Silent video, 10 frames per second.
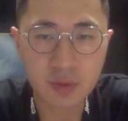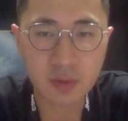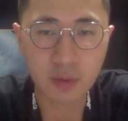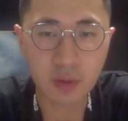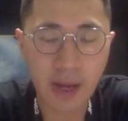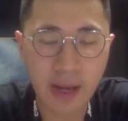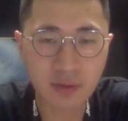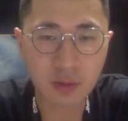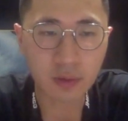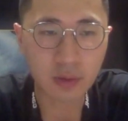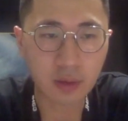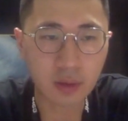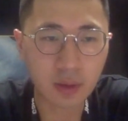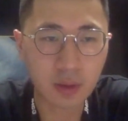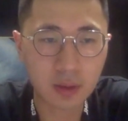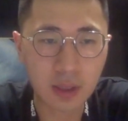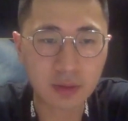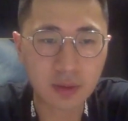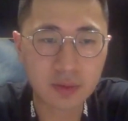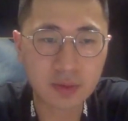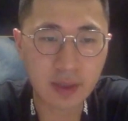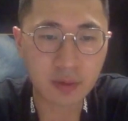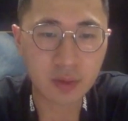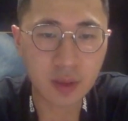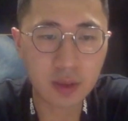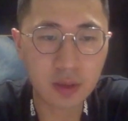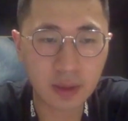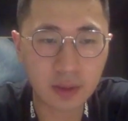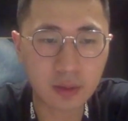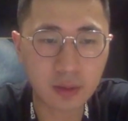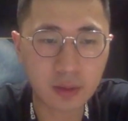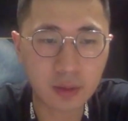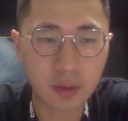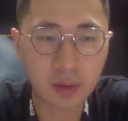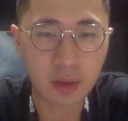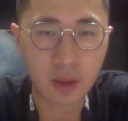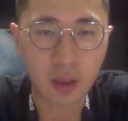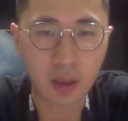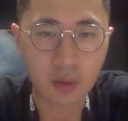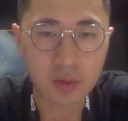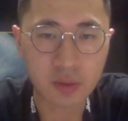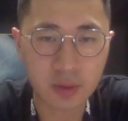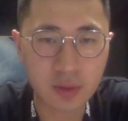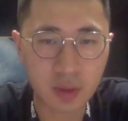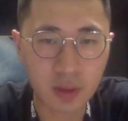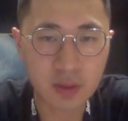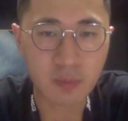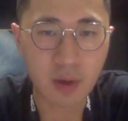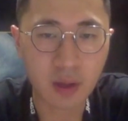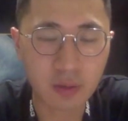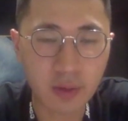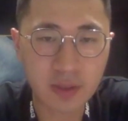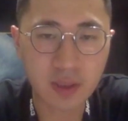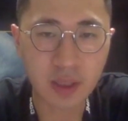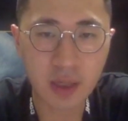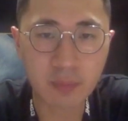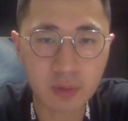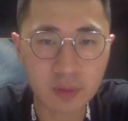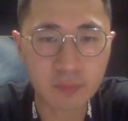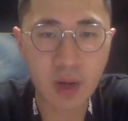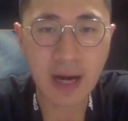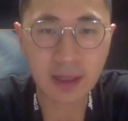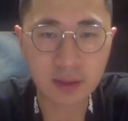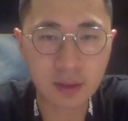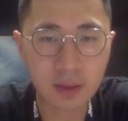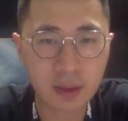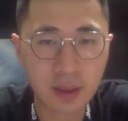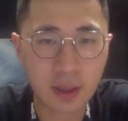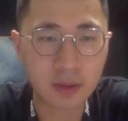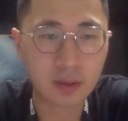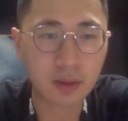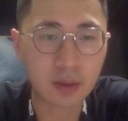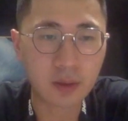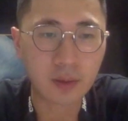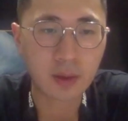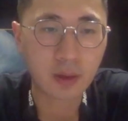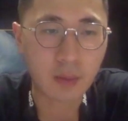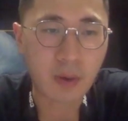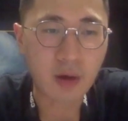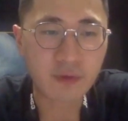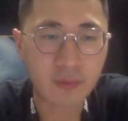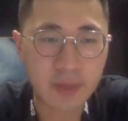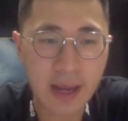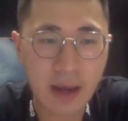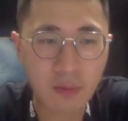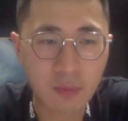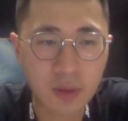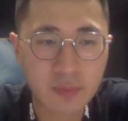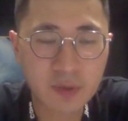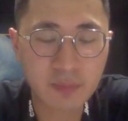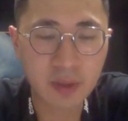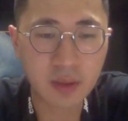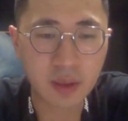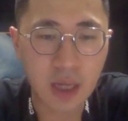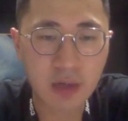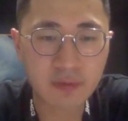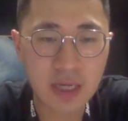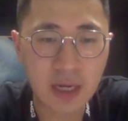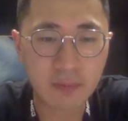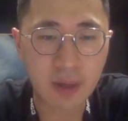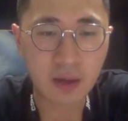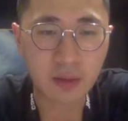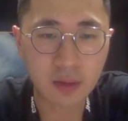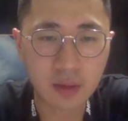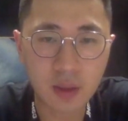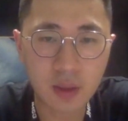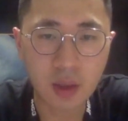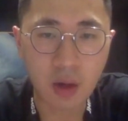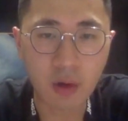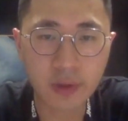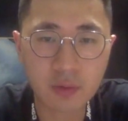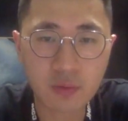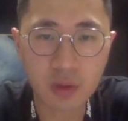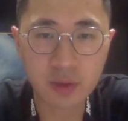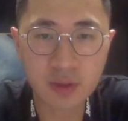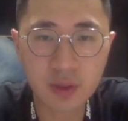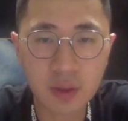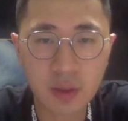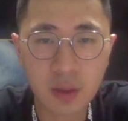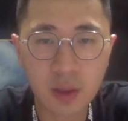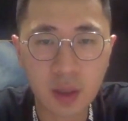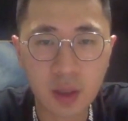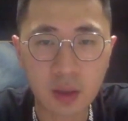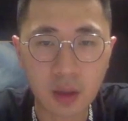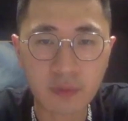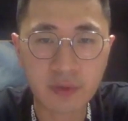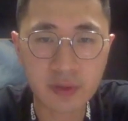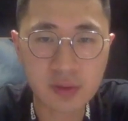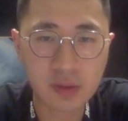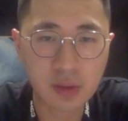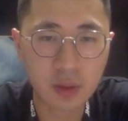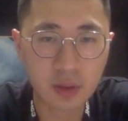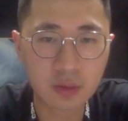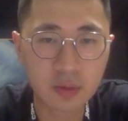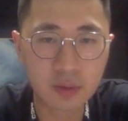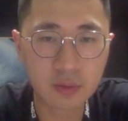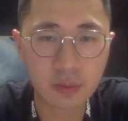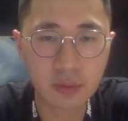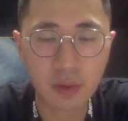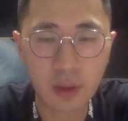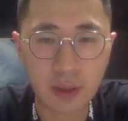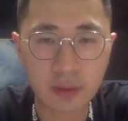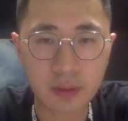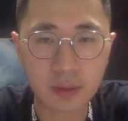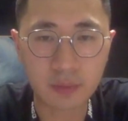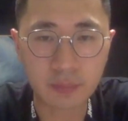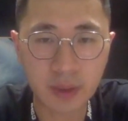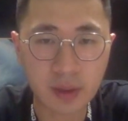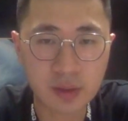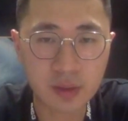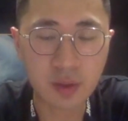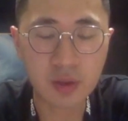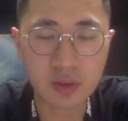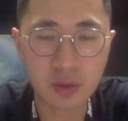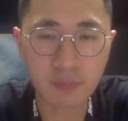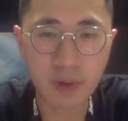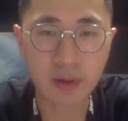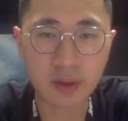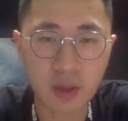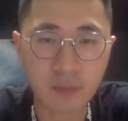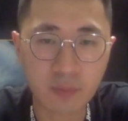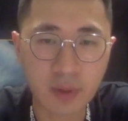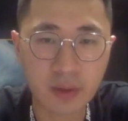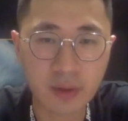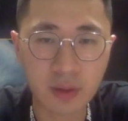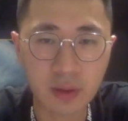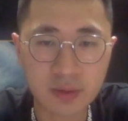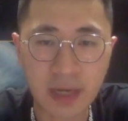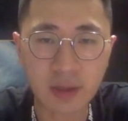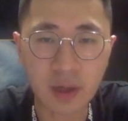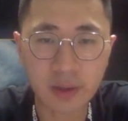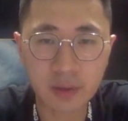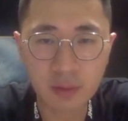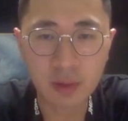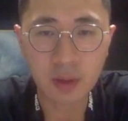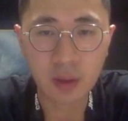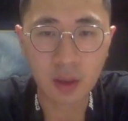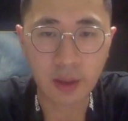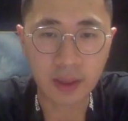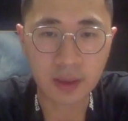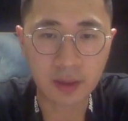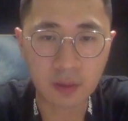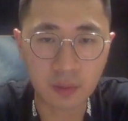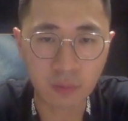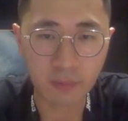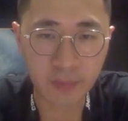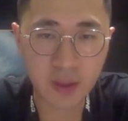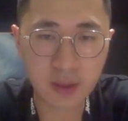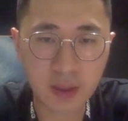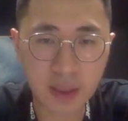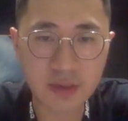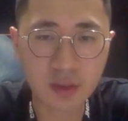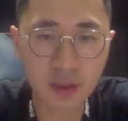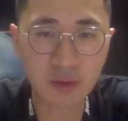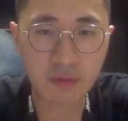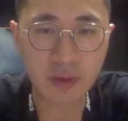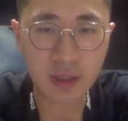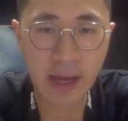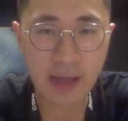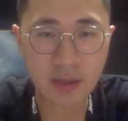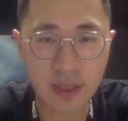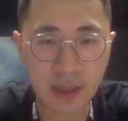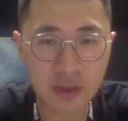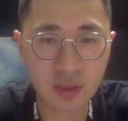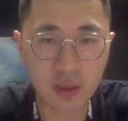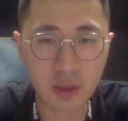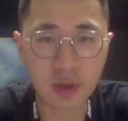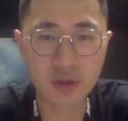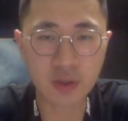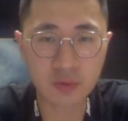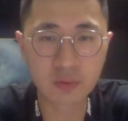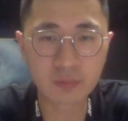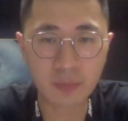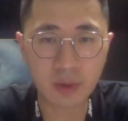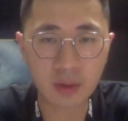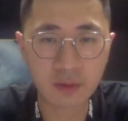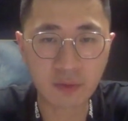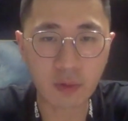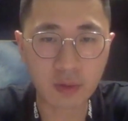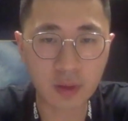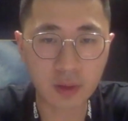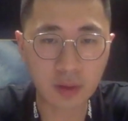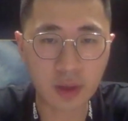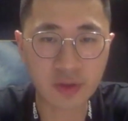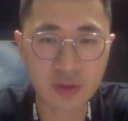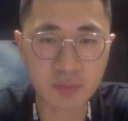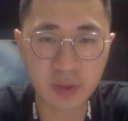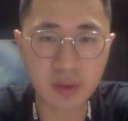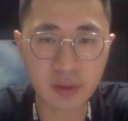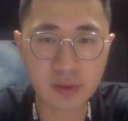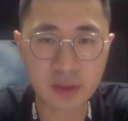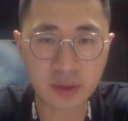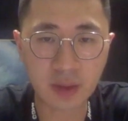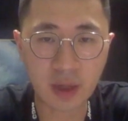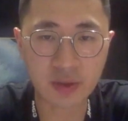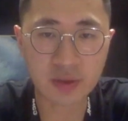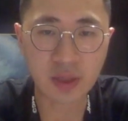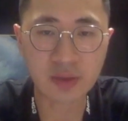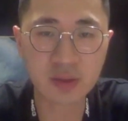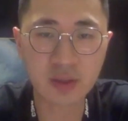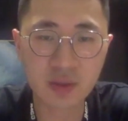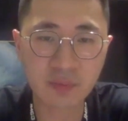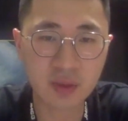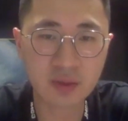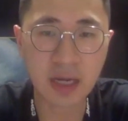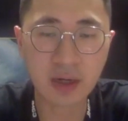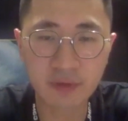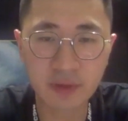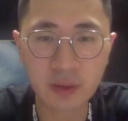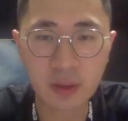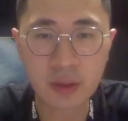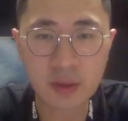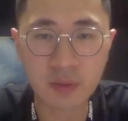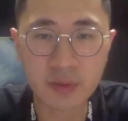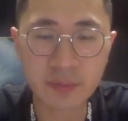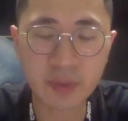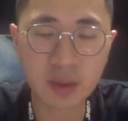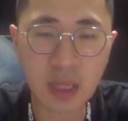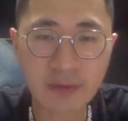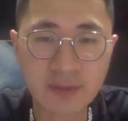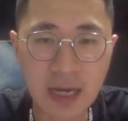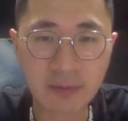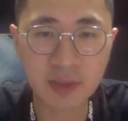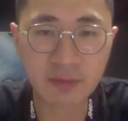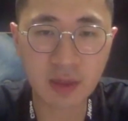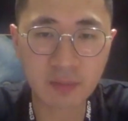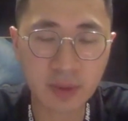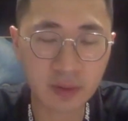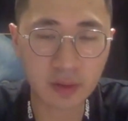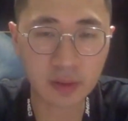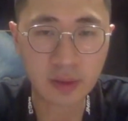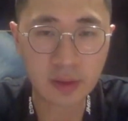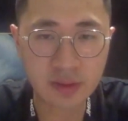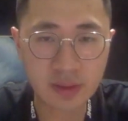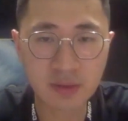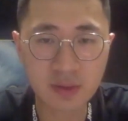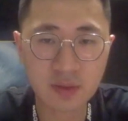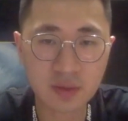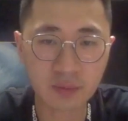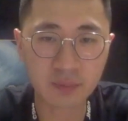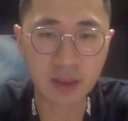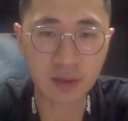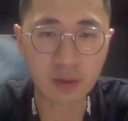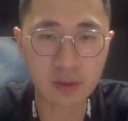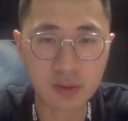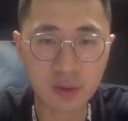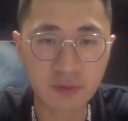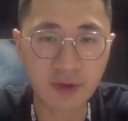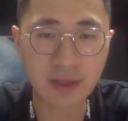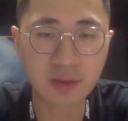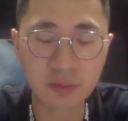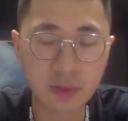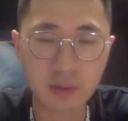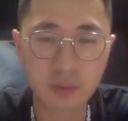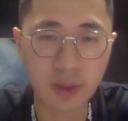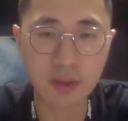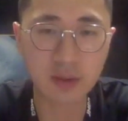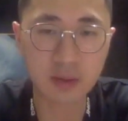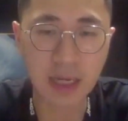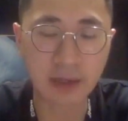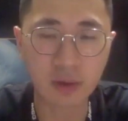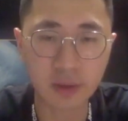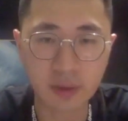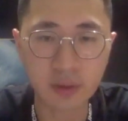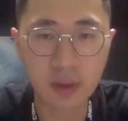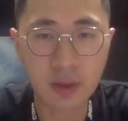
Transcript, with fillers: So it has all the contents that you need. And uh, also it's a smart OS enabled product. And uh, apart from that, we're spending a lot of time on the audio quality uh, of this U2. And because it's also partner up with uh, Dynaudio, uh, and uh, being a laser TV has actually a larger room for the larger speakers and the larger sound system inside of it. So we spend a lot of time developing the sound system and also fine tune it with the uh, Dynaudio.